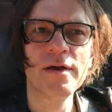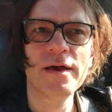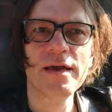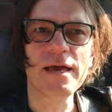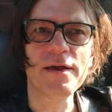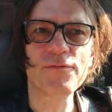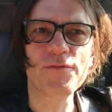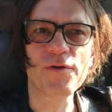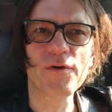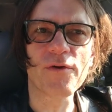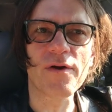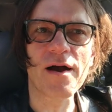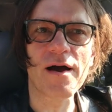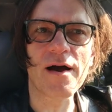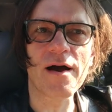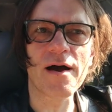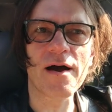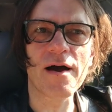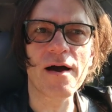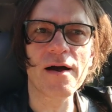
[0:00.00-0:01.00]
If you're
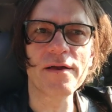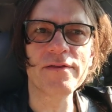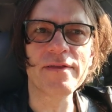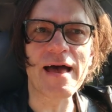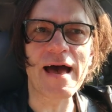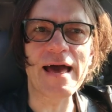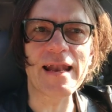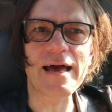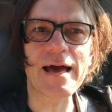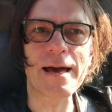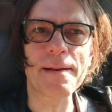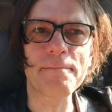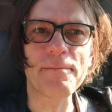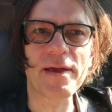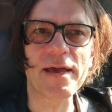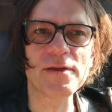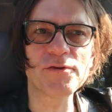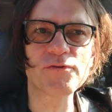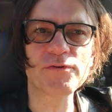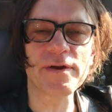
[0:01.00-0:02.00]
not on
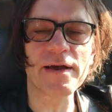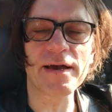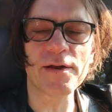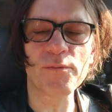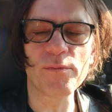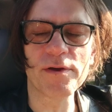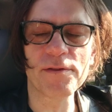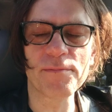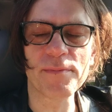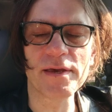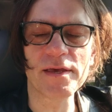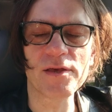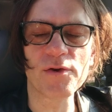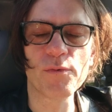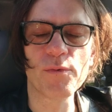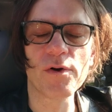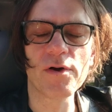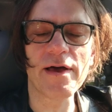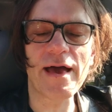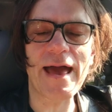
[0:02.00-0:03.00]
Patreon with me, you
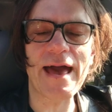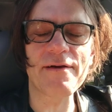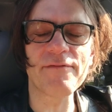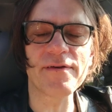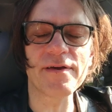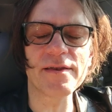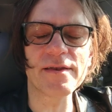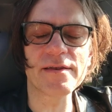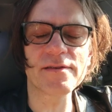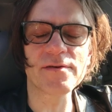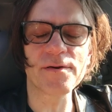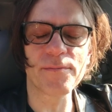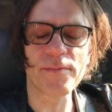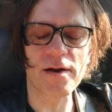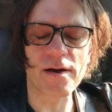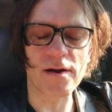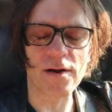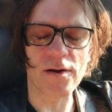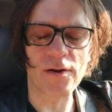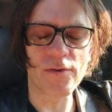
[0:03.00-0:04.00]
will have it
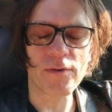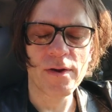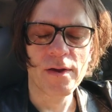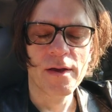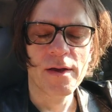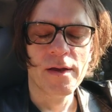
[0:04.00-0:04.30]
tomorrow.